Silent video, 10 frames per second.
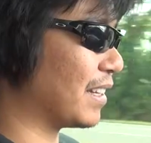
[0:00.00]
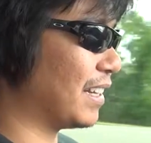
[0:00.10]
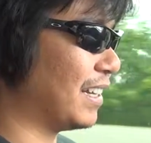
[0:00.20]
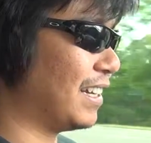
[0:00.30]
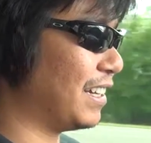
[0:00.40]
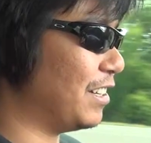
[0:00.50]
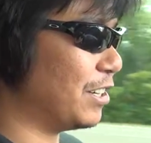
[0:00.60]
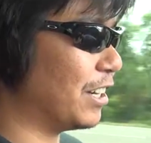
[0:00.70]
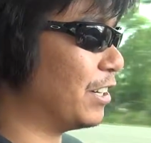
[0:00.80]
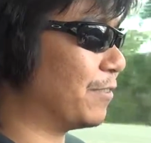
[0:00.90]
And
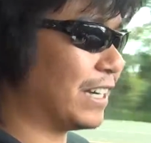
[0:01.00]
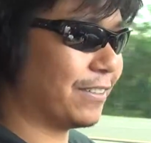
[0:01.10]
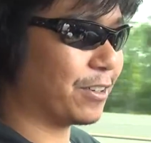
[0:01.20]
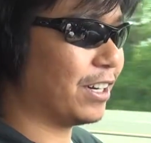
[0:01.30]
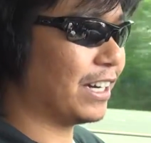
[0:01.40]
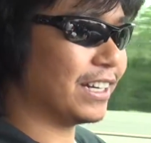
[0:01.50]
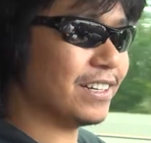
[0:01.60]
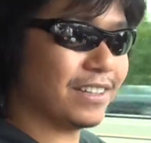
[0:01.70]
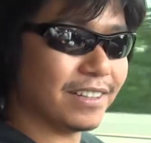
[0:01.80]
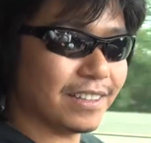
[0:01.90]
you're under
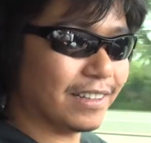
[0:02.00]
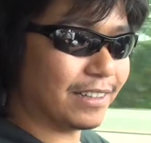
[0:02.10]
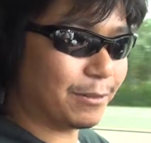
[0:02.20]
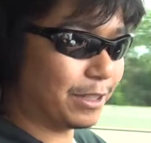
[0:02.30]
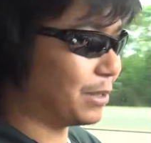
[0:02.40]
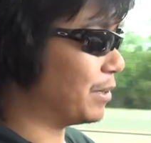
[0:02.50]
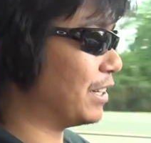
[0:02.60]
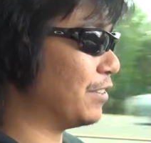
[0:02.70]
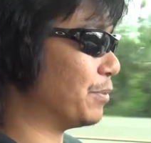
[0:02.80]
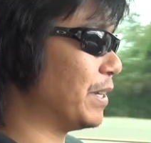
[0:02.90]
$5,000 with the money
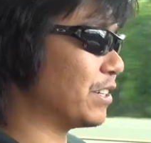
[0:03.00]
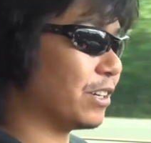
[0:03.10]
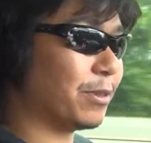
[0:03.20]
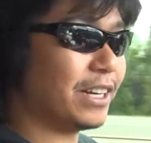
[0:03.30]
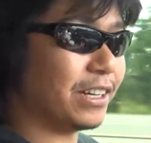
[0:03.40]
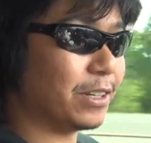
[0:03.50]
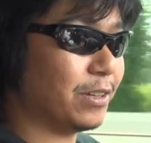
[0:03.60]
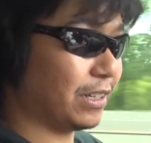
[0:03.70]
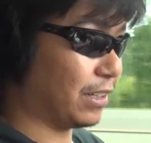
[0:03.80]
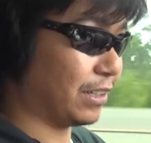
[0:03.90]
you've spent already,
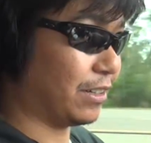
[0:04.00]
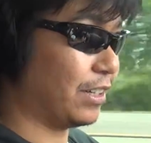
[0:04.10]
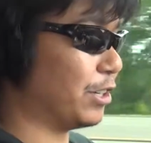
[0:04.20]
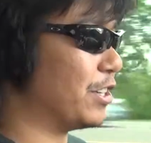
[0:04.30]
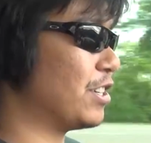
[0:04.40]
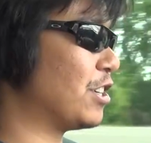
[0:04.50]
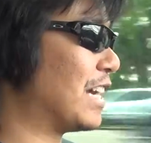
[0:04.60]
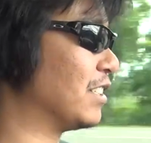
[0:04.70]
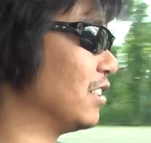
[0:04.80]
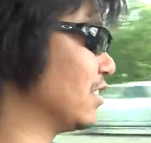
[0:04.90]
including your
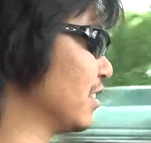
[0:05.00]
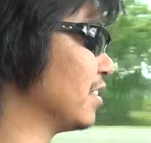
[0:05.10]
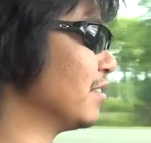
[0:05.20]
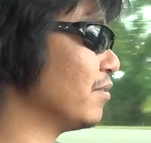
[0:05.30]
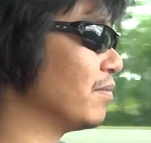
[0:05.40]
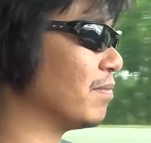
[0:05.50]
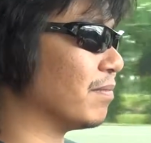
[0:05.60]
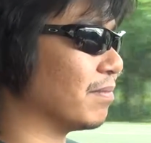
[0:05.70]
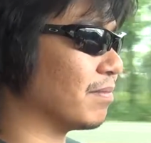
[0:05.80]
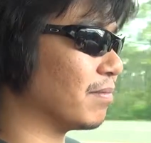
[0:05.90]
chassis.
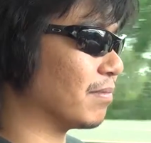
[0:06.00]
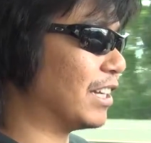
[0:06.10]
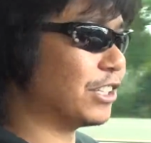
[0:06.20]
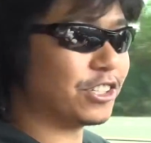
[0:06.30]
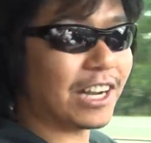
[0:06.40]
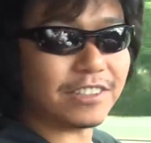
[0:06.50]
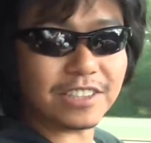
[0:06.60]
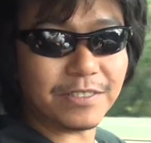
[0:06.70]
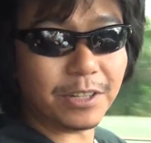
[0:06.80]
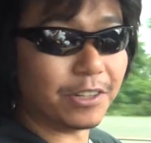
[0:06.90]
It's a chassis,
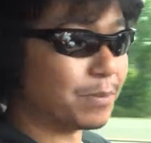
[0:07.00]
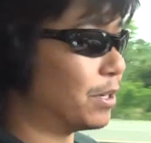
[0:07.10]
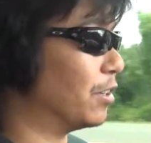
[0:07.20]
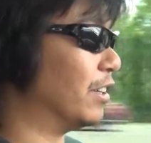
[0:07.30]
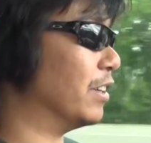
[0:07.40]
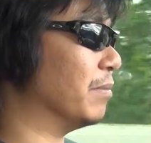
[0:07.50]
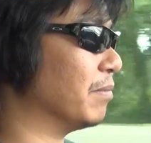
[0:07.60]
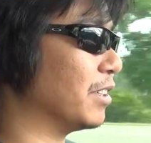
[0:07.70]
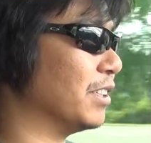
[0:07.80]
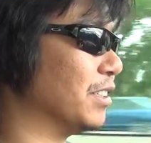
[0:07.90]
even though there's a motor in it,
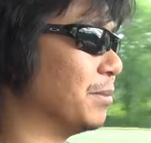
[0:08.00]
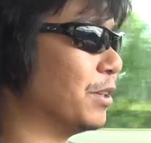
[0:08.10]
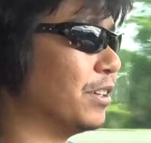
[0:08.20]
because the motor